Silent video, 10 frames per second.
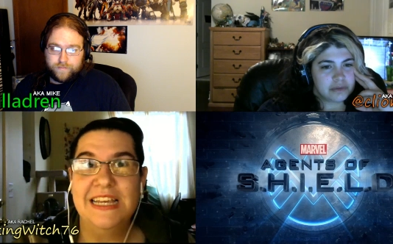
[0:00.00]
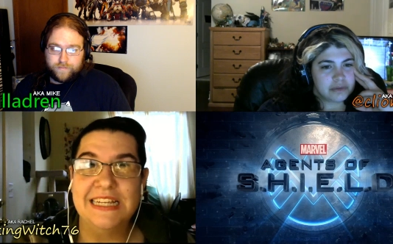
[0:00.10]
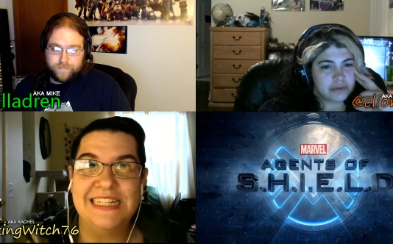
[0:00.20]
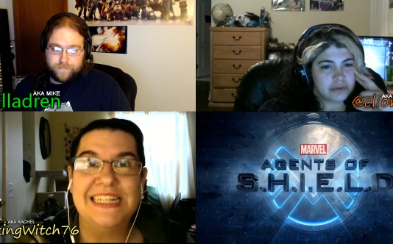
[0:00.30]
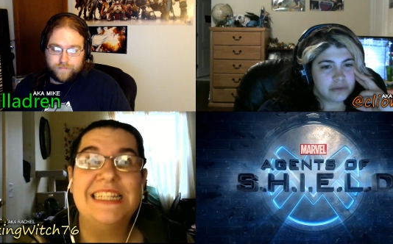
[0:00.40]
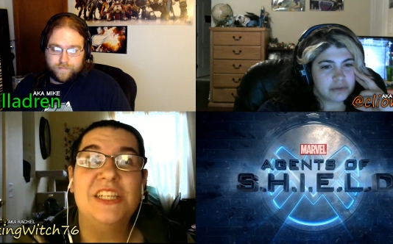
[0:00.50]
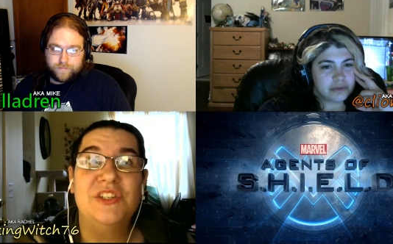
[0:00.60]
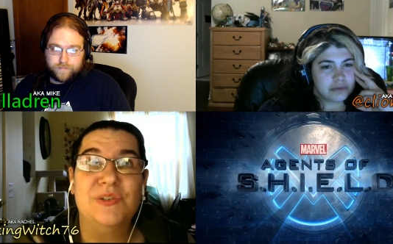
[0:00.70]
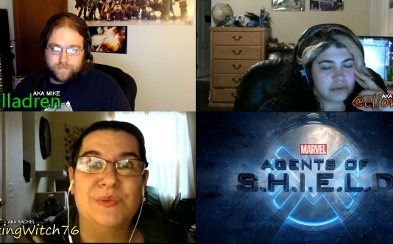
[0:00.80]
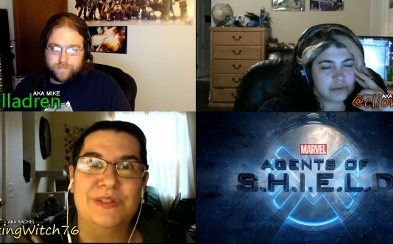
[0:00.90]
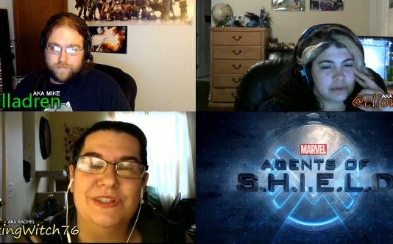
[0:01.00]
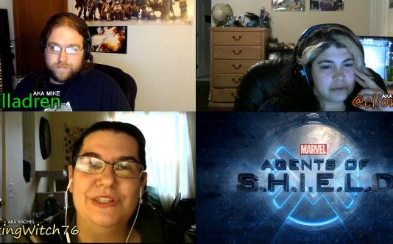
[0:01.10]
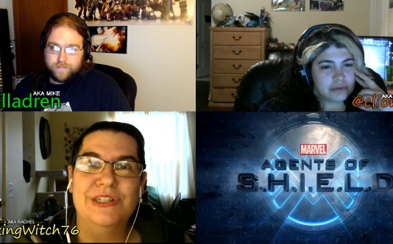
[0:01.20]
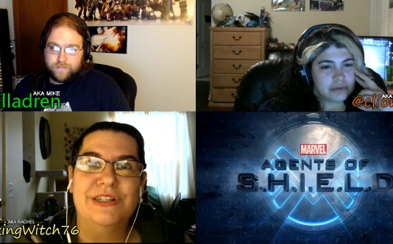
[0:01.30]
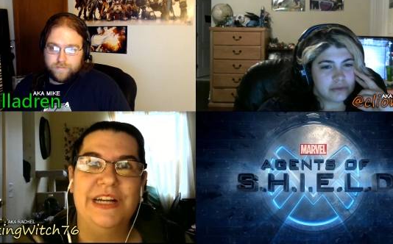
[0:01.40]
Speaker 1: exist in your world,
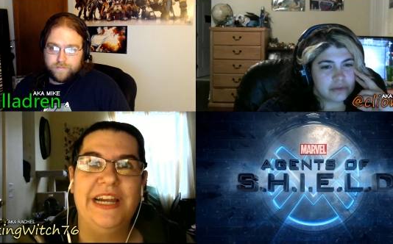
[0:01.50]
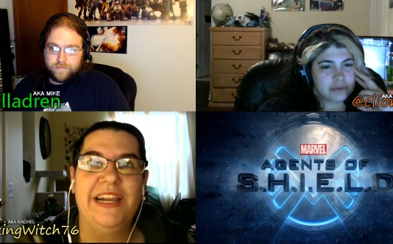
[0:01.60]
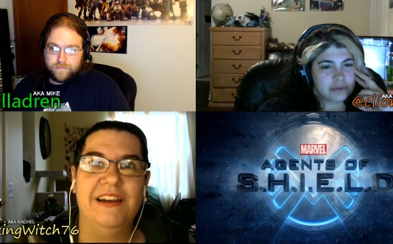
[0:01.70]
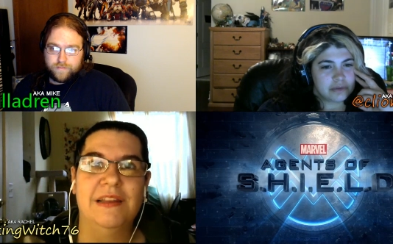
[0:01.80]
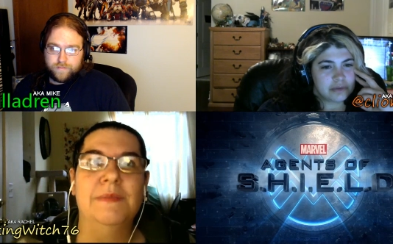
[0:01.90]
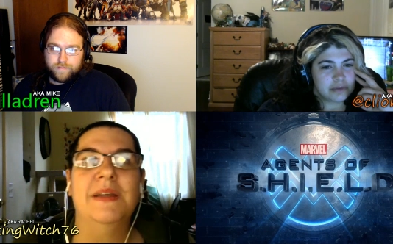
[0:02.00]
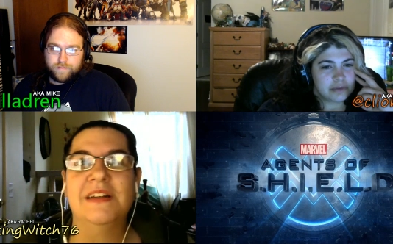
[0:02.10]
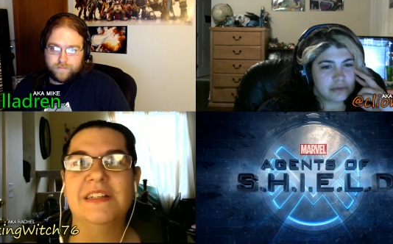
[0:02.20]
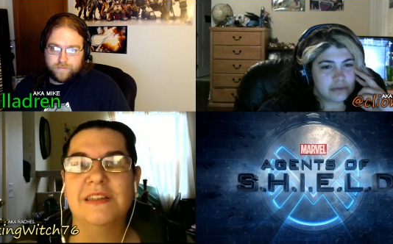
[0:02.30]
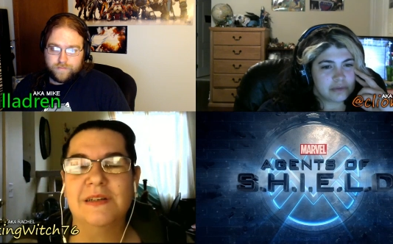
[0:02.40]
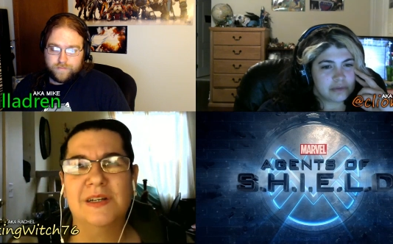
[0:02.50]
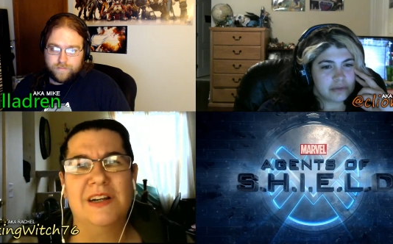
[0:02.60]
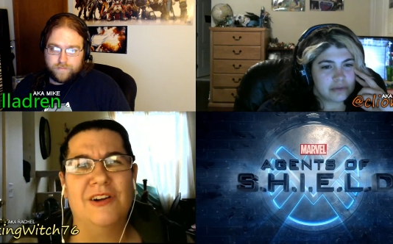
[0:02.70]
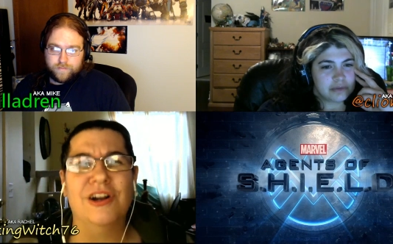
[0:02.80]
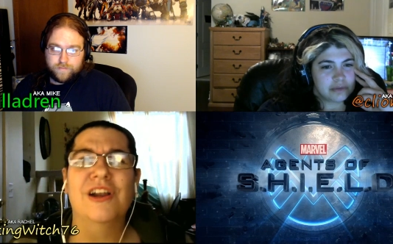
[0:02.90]
and you're creating them into,
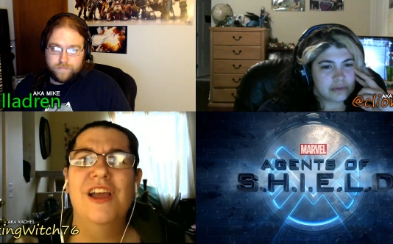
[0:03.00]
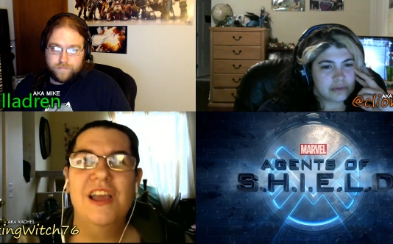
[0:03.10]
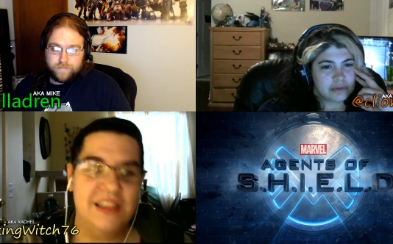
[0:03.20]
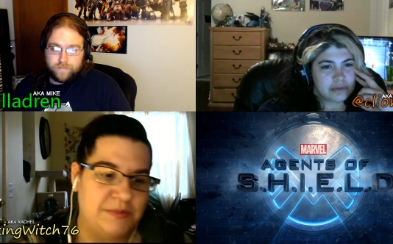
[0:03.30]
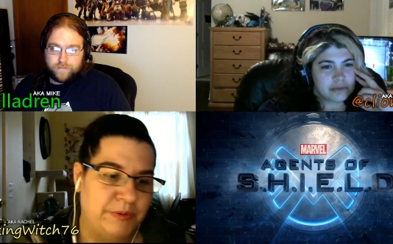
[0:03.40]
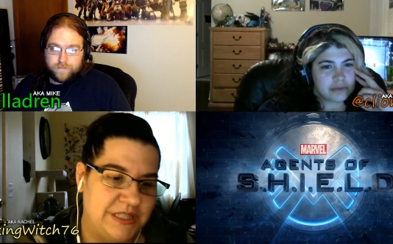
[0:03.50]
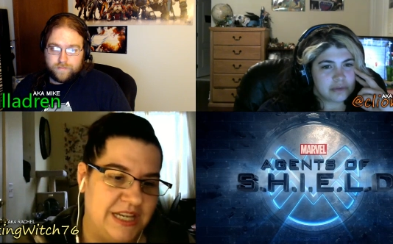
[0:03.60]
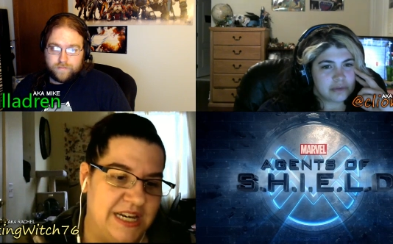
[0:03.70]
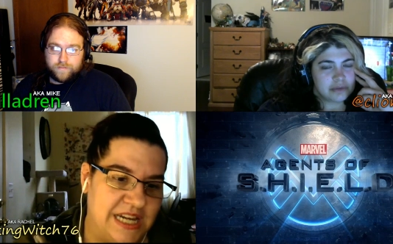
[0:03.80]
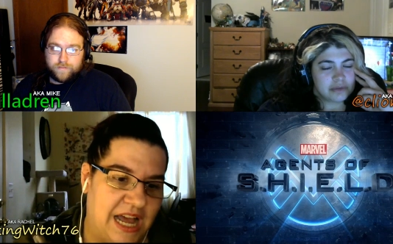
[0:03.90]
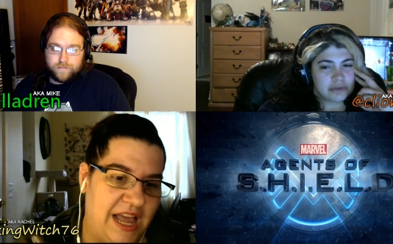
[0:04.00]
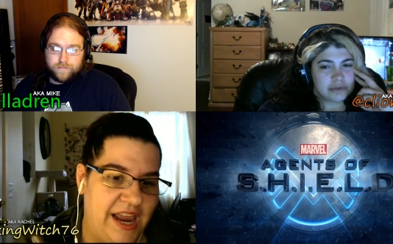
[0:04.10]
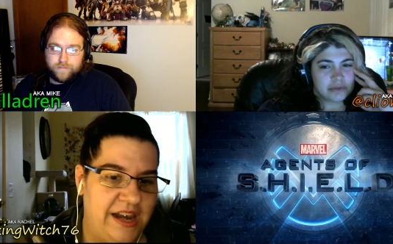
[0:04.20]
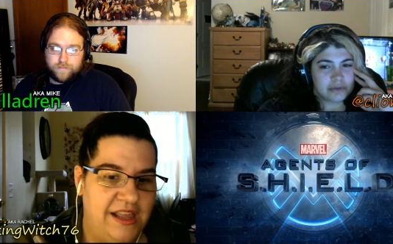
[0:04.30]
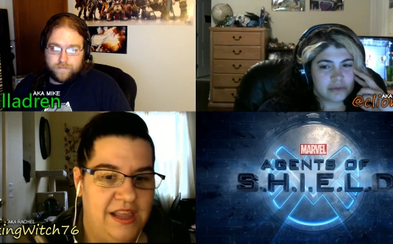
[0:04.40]
the, or this person
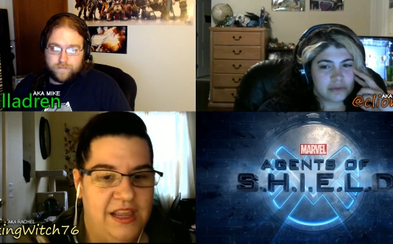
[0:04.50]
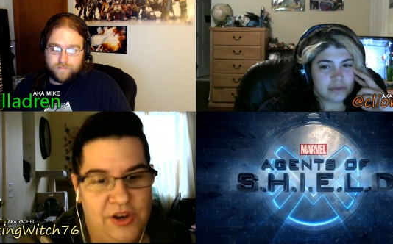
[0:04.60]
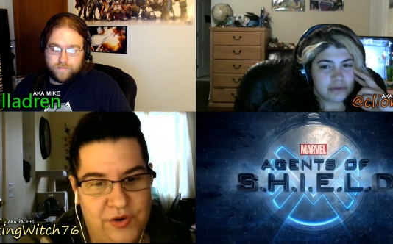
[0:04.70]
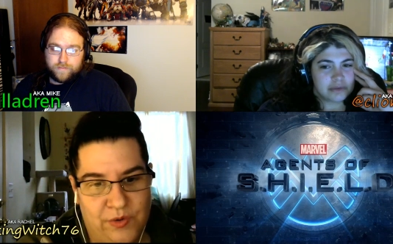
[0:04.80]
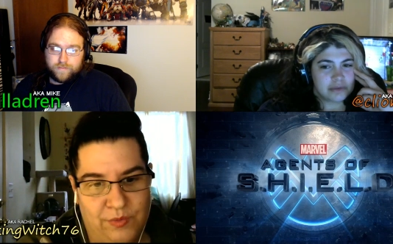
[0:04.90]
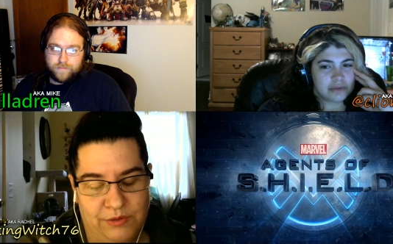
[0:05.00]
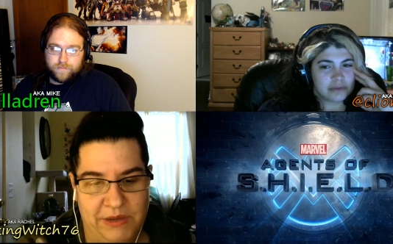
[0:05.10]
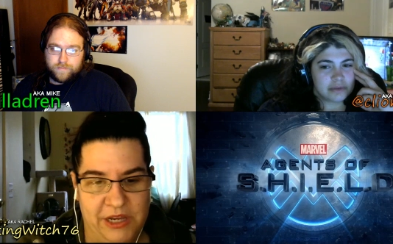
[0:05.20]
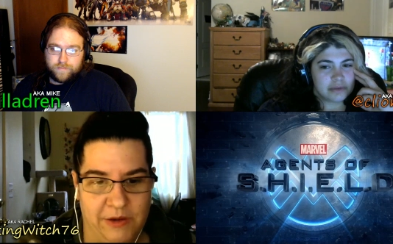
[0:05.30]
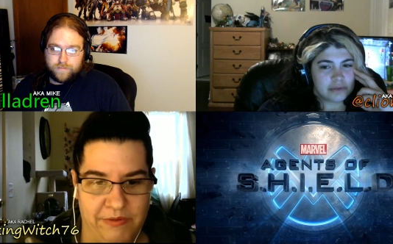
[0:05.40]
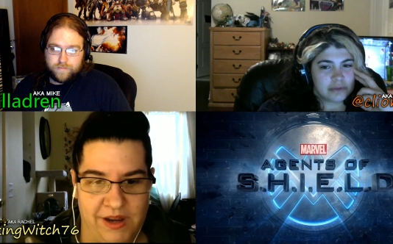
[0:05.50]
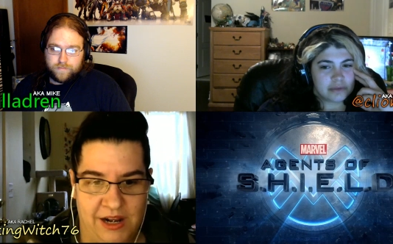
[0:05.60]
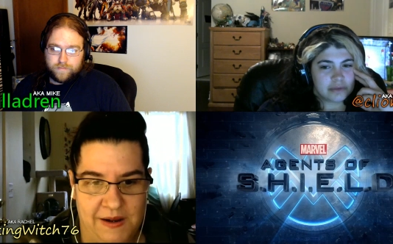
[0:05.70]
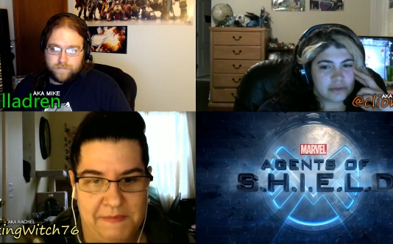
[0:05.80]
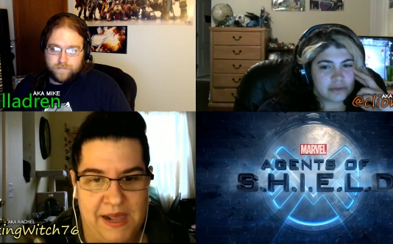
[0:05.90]
died in your world, but you're
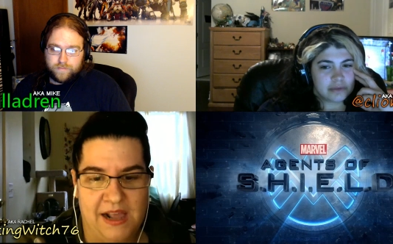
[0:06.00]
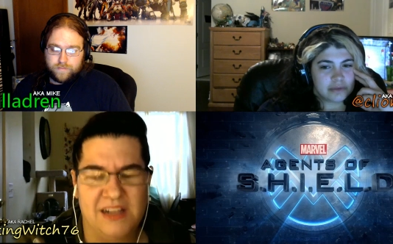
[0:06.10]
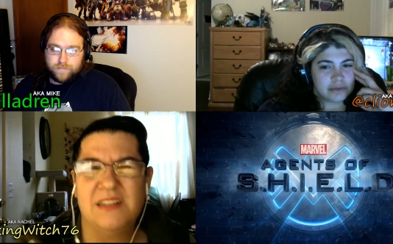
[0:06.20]
bringing them back.